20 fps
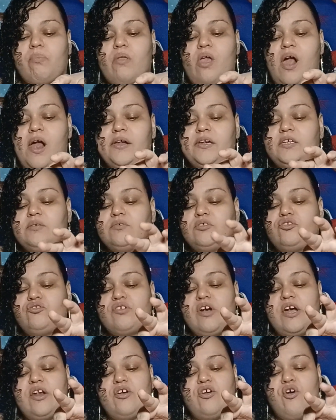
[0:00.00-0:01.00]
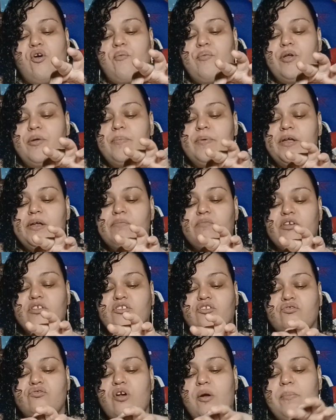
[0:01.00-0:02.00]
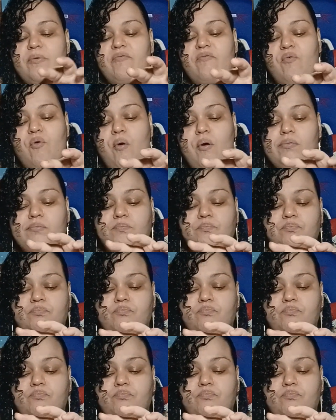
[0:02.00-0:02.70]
I never tried a Caribbean restaurant before.